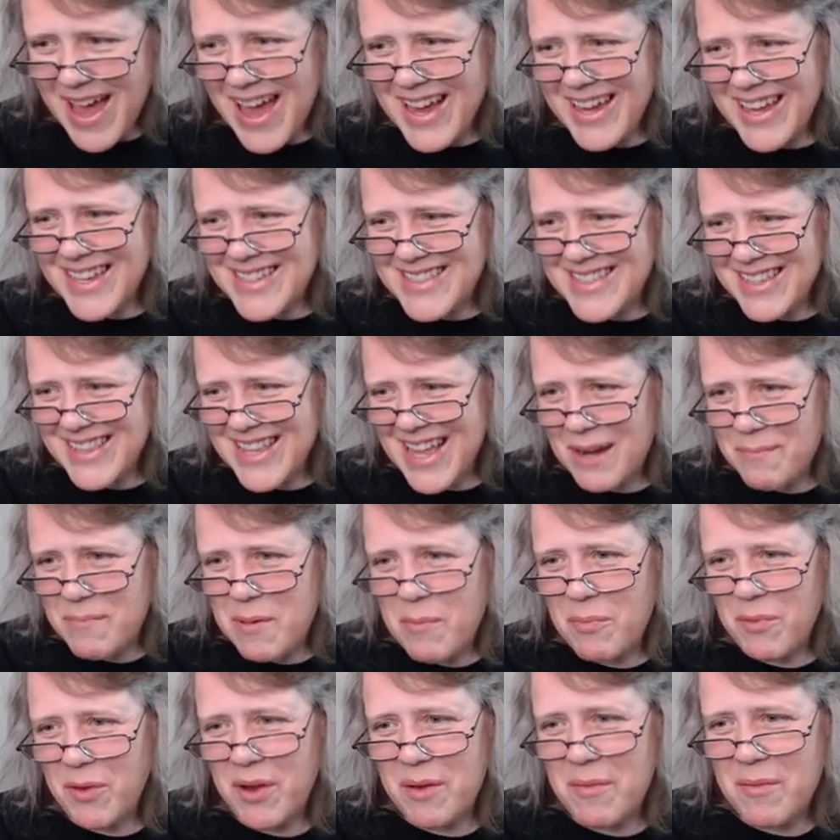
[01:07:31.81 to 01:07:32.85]
I guess a lot of
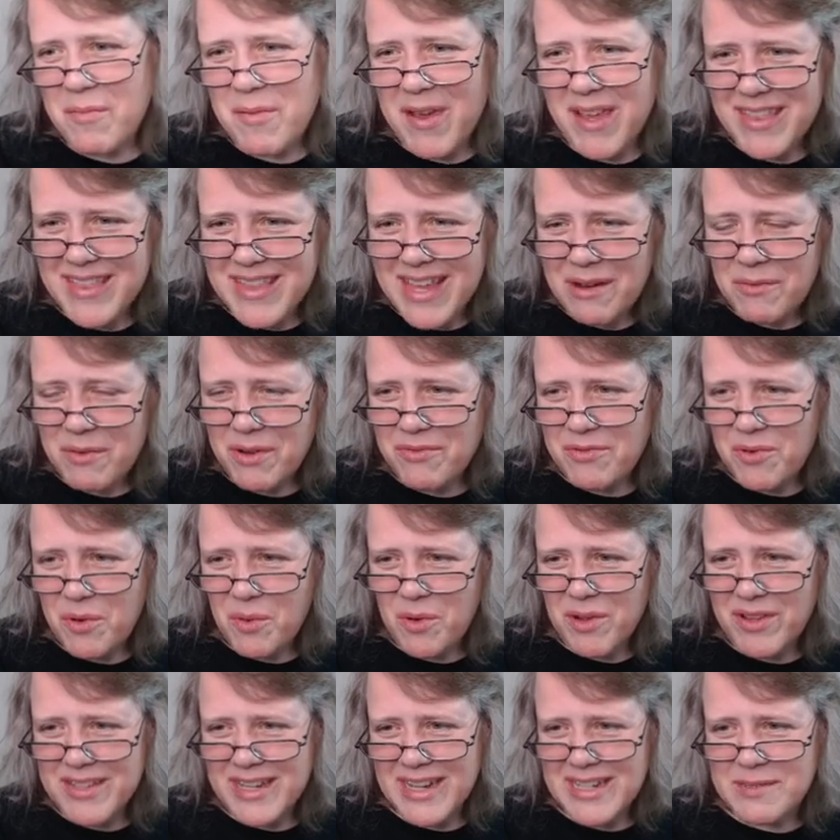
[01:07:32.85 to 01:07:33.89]
people are gonna be painting that one for
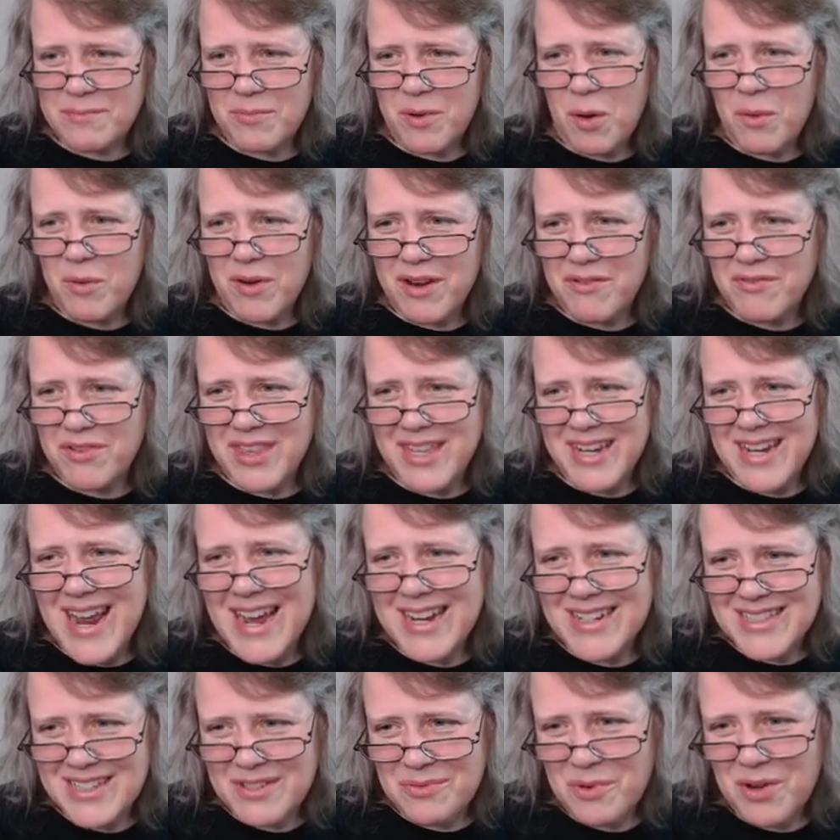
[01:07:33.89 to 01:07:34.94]
World Expo whenever the
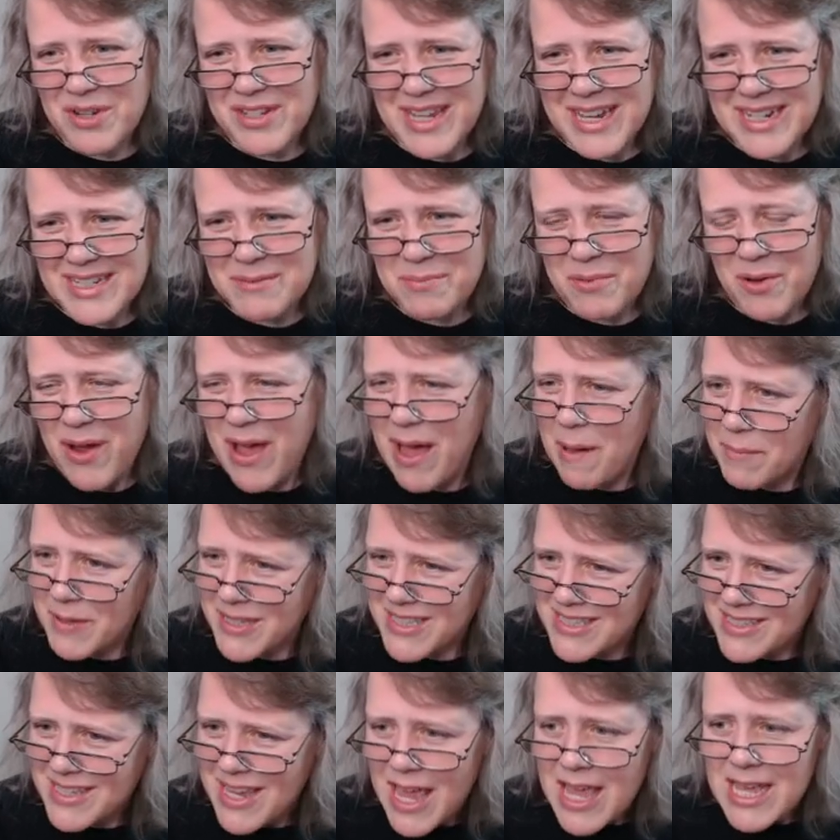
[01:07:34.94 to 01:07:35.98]
next World Expo
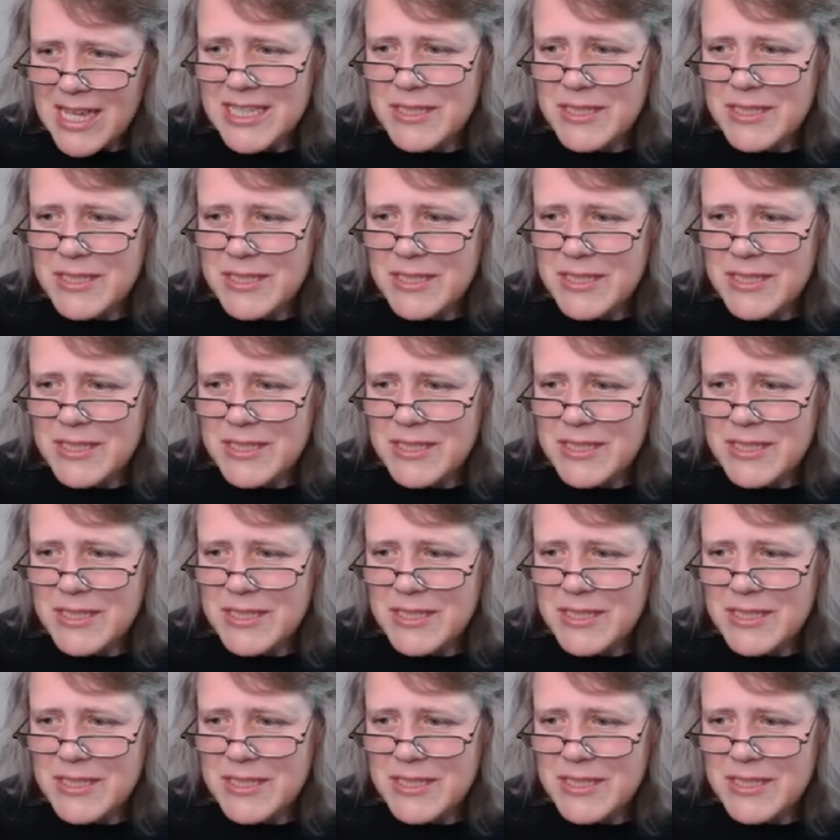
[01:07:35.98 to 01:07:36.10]
happens.